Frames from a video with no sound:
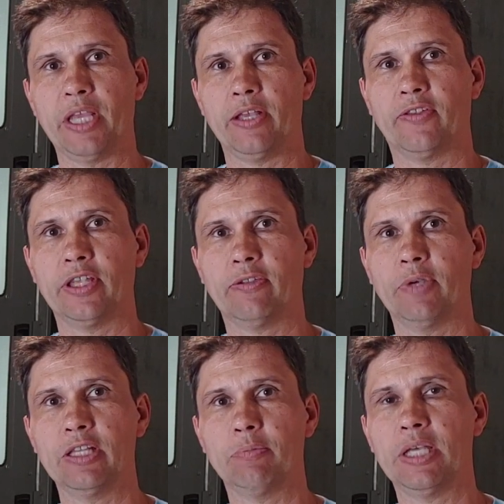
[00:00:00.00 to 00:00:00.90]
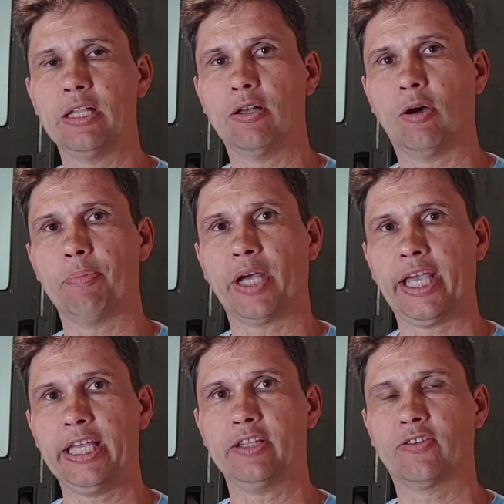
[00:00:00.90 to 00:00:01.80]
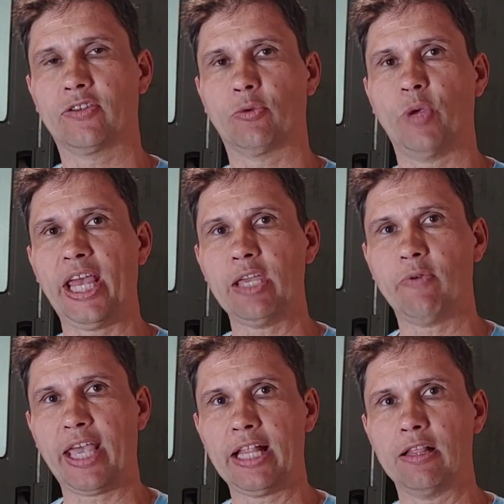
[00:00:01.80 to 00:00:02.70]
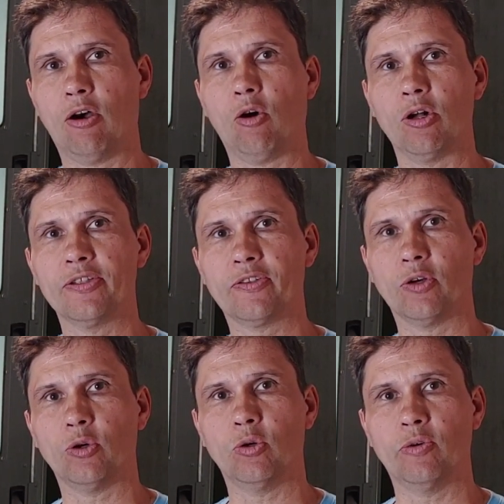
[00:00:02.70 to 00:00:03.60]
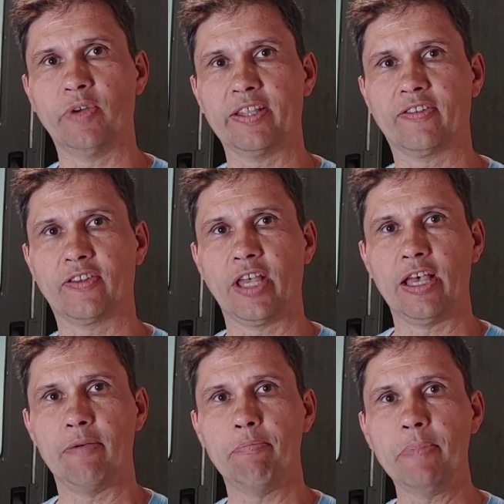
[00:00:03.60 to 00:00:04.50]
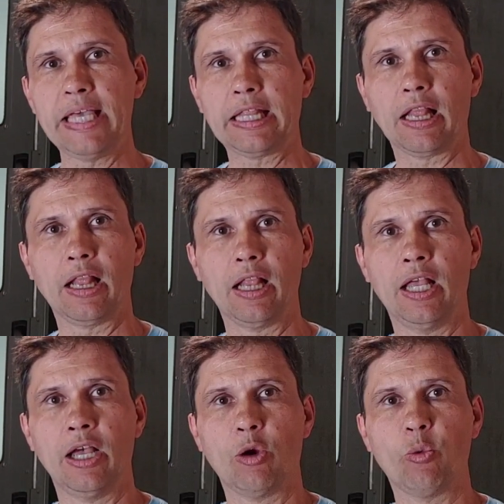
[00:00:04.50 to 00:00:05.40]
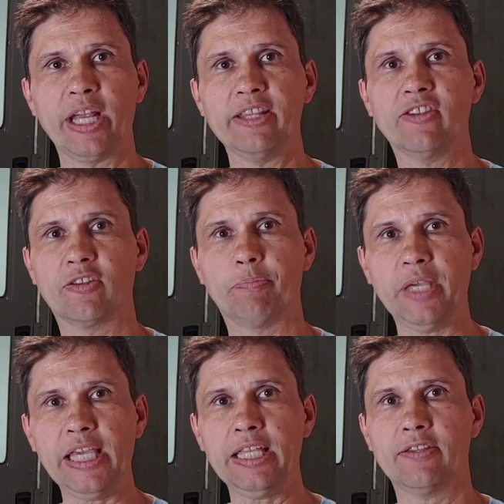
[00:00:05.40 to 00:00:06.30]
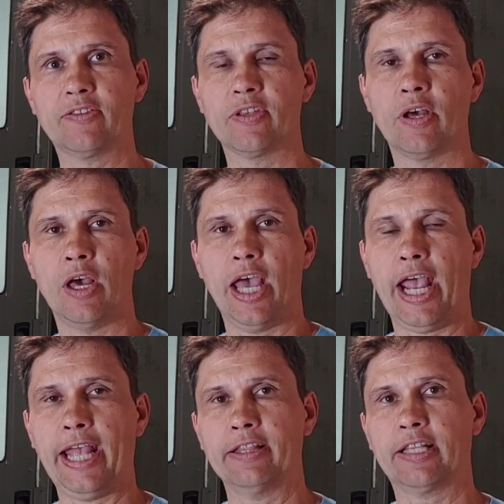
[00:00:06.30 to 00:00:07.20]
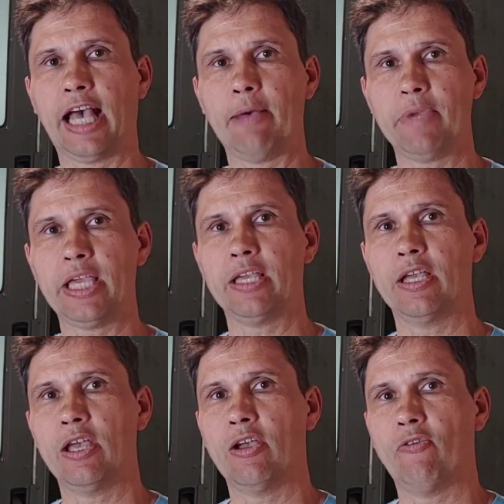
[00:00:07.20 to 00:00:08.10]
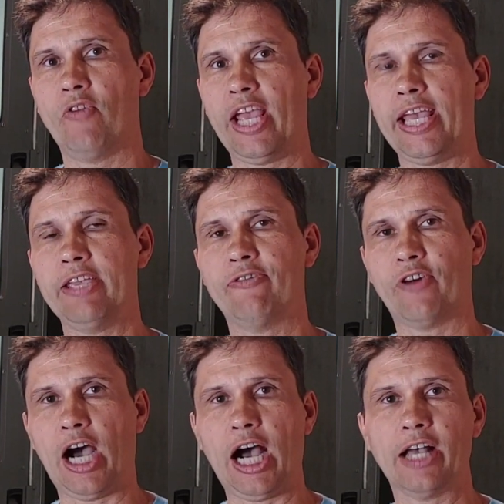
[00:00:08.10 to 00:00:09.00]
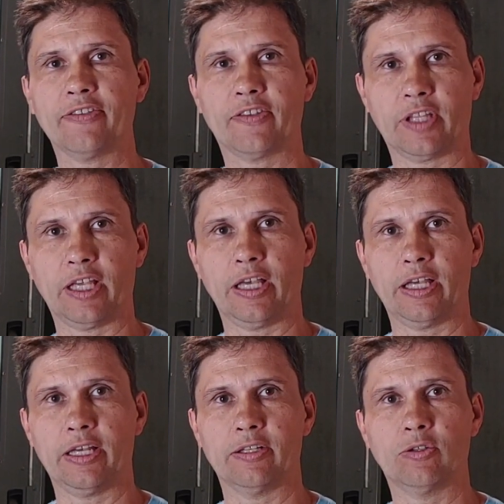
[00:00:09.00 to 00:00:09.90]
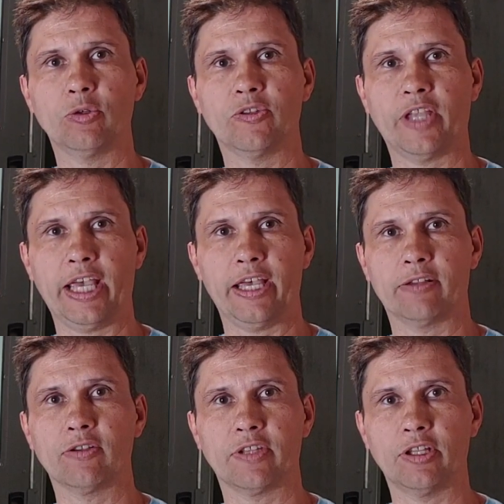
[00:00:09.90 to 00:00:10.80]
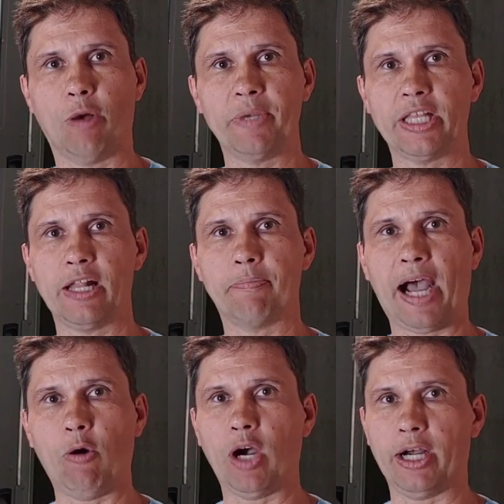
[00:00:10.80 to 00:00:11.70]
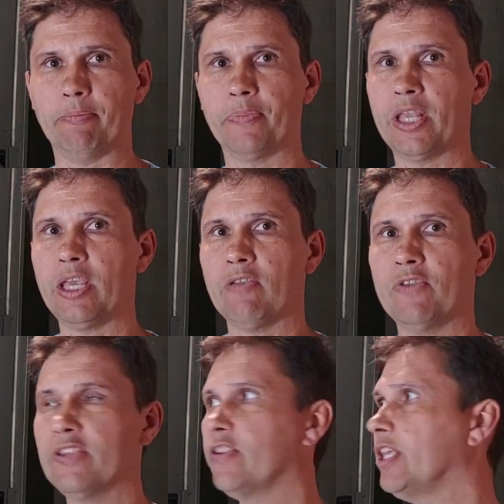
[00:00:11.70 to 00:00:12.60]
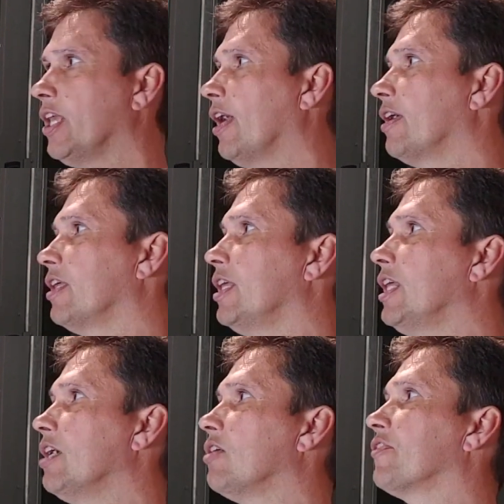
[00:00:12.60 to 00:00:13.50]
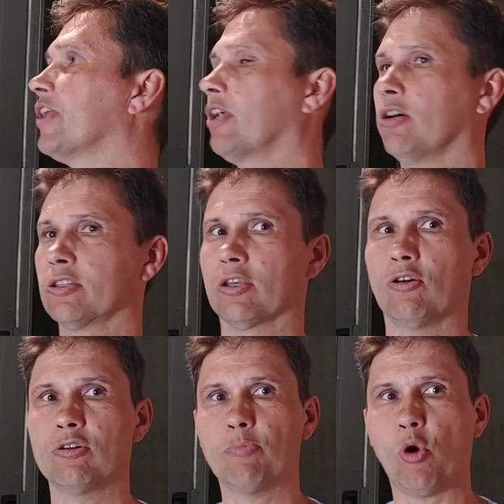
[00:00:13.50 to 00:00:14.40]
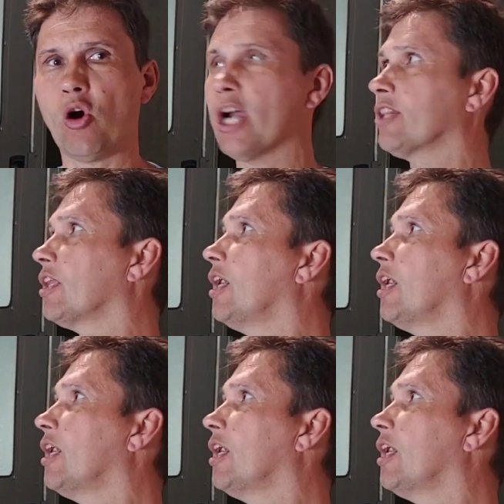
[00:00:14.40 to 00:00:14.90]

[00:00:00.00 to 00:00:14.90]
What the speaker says: this windmill operates very well also with middle wind speeds and coming very fast to the nominal power. We see here on the control board